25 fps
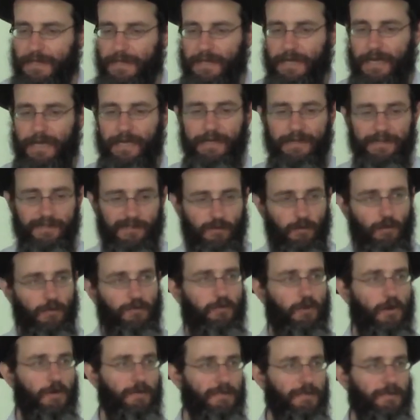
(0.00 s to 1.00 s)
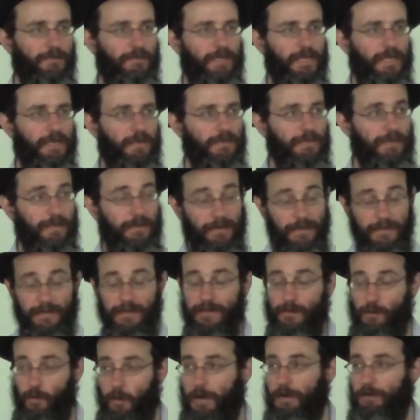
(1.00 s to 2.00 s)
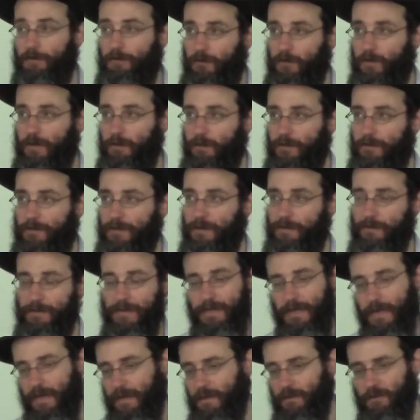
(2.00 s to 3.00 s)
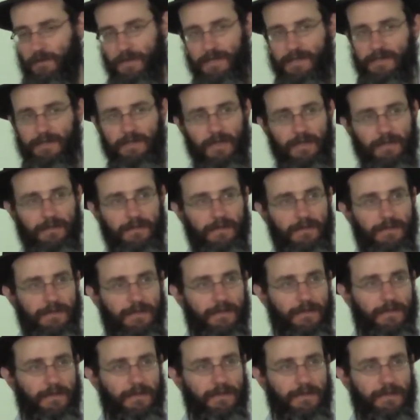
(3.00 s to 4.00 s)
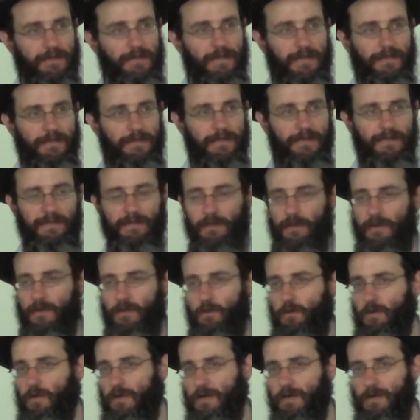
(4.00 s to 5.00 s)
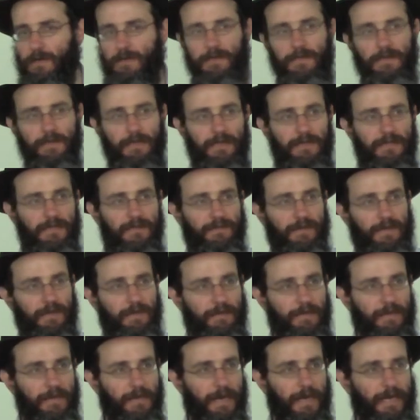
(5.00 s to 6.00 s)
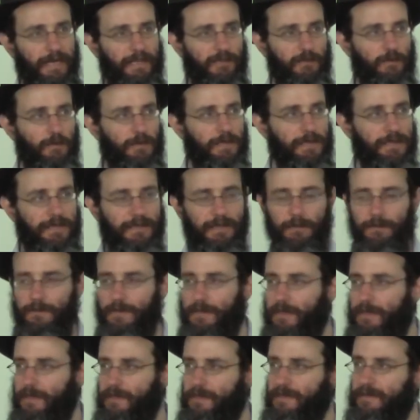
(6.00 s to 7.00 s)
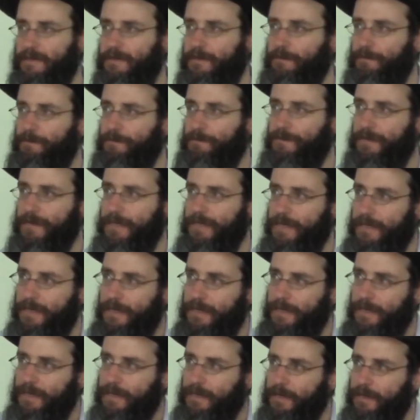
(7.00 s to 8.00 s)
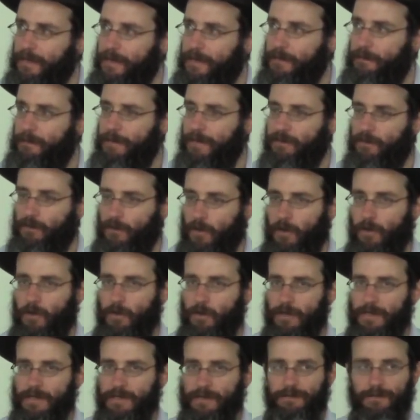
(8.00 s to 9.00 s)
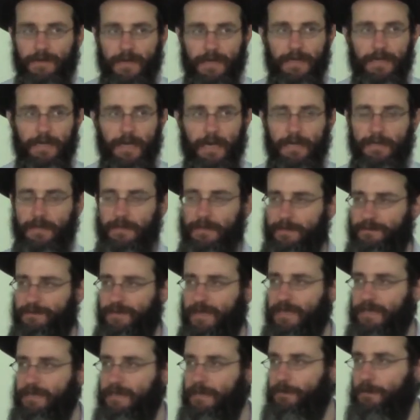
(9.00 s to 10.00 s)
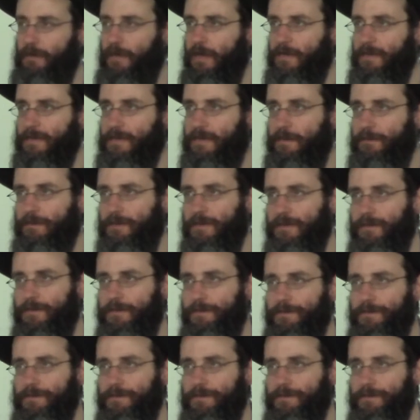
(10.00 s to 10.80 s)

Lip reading: And it's two forms of chaos, and this is one form of them. The other one is not considered, it's not a world, it doesn't have anything high to it, it's something else. But Tohu is a very deep concept.